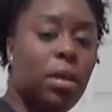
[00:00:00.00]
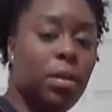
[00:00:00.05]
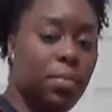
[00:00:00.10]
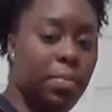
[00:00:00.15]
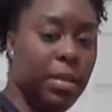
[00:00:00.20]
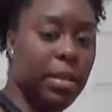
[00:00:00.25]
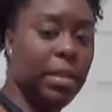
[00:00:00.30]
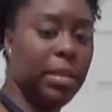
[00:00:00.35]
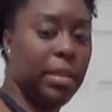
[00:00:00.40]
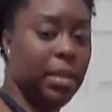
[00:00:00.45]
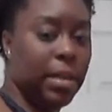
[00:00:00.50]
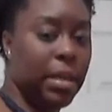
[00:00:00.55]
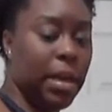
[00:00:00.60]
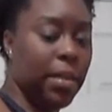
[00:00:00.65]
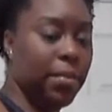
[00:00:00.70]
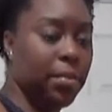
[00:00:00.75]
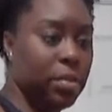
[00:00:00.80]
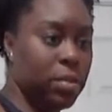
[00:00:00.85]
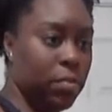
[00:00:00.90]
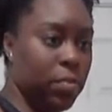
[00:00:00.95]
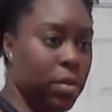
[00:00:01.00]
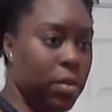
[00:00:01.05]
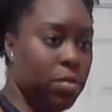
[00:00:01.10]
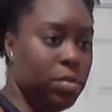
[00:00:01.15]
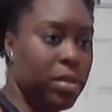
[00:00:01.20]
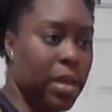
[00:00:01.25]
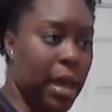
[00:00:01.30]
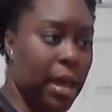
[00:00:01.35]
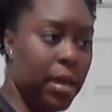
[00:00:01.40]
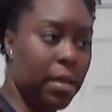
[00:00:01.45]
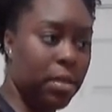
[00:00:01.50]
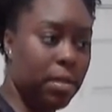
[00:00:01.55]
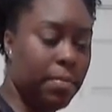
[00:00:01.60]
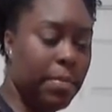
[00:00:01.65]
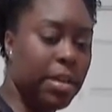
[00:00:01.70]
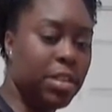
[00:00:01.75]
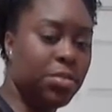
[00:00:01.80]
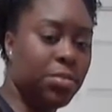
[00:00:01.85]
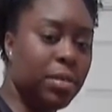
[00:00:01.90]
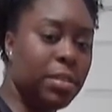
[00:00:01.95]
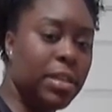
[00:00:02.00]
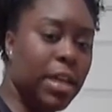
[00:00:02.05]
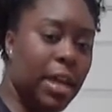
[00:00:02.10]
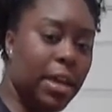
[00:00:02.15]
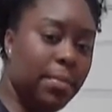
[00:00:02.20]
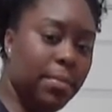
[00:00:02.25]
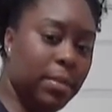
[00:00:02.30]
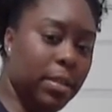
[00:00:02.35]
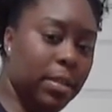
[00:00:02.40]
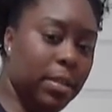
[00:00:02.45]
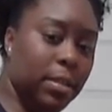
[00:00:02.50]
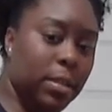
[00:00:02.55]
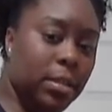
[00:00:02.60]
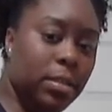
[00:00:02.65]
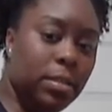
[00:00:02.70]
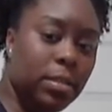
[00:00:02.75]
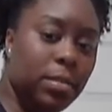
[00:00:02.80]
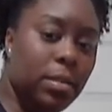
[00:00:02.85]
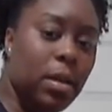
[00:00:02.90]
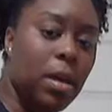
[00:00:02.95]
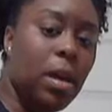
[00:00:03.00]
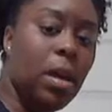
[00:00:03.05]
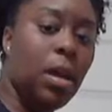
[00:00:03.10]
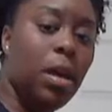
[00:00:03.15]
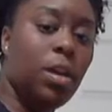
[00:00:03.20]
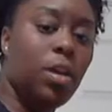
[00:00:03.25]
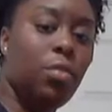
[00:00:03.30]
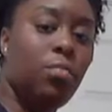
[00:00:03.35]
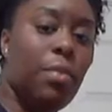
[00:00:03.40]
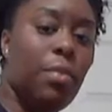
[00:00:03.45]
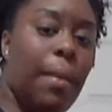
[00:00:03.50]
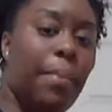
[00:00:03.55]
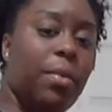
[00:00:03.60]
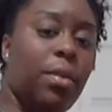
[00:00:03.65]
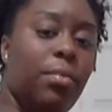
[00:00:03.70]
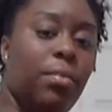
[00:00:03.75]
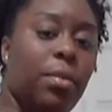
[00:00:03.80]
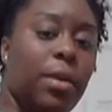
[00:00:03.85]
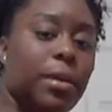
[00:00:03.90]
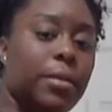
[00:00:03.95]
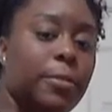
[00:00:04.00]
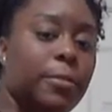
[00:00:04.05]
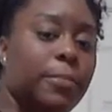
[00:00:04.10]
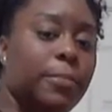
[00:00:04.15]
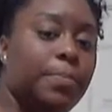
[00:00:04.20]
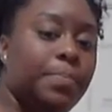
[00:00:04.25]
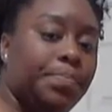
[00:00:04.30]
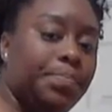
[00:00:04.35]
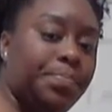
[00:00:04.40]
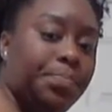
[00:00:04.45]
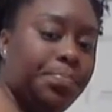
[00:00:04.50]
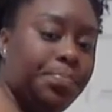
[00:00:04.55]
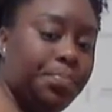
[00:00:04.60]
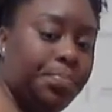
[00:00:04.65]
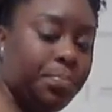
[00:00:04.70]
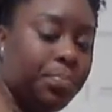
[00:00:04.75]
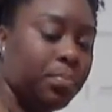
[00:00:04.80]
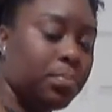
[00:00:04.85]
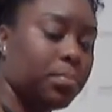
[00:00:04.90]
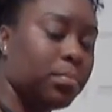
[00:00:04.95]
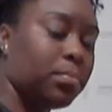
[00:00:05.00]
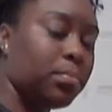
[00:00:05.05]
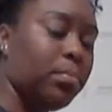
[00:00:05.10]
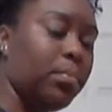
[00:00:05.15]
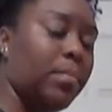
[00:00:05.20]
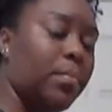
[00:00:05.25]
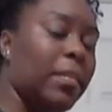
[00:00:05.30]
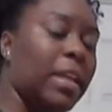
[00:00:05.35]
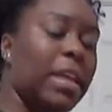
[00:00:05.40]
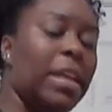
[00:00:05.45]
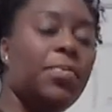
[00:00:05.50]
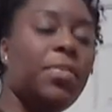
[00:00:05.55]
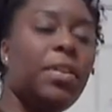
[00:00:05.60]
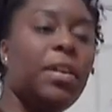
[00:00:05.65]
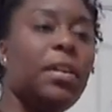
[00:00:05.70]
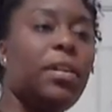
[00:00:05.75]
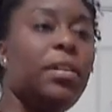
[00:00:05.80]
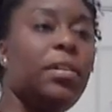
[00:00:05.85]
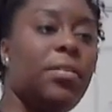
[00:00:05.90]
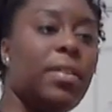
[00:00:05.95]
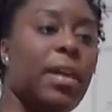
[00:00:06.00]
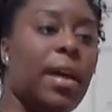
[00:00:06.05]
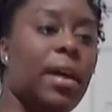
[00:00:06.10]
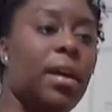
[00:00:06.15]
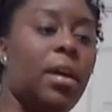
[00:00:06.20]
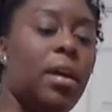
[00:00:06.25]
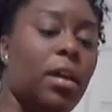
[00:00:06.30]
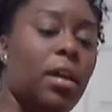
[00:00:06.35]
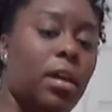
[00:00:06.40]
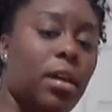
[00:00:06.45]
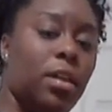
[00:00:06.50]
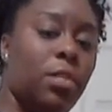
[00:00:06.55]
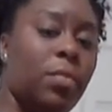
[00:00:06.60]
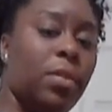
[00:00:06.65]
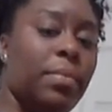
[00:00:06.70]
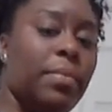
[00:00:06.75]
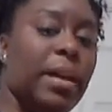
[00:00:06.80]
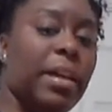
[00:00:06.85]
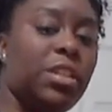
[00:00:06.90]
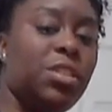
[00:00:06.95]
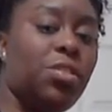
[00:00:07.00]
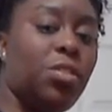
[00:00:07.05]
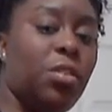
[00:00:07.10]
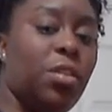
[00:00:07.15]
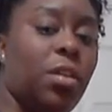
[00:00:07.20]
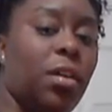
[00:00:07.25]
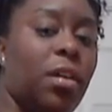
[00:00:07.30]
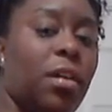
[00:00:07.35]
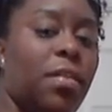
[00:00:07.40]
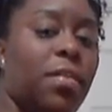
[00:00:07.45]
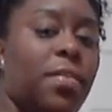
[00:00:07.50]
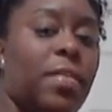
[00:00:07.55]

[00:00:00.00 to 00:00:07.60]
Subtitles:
completely together. So when you take the measuring tape, you wrap it around. I keep forgetting to do that. You want to make sure